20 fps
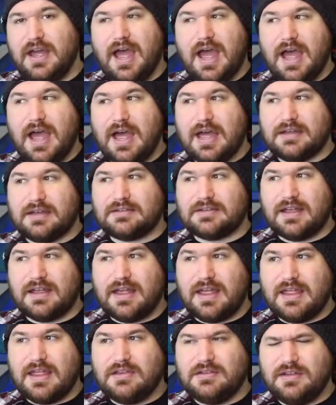And
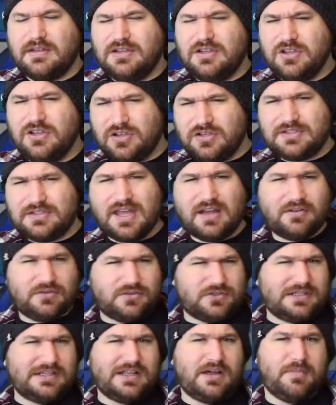you could tell there
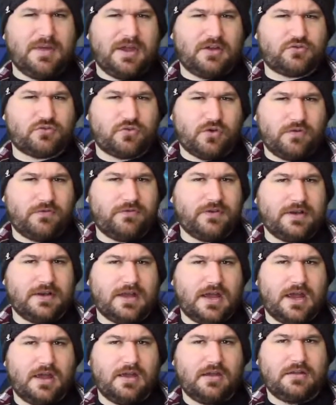was a little bit of truth in
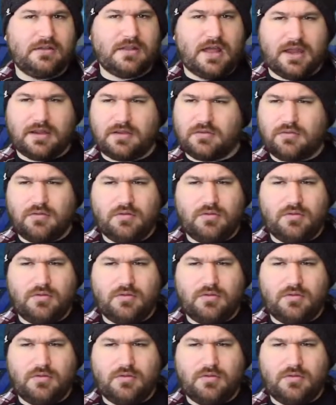there. Like,